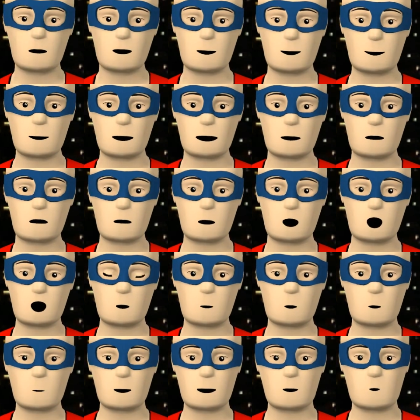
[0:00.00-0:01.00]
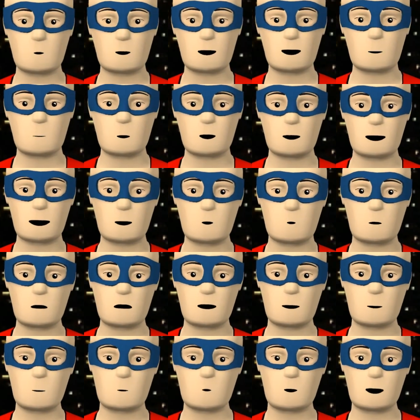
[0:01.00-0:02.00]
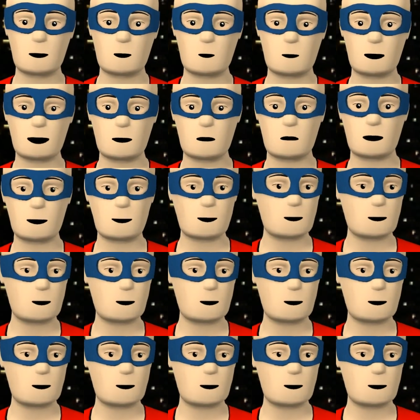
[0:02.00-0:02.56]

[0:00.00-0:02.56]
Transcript: a nice overview of the use of wikis in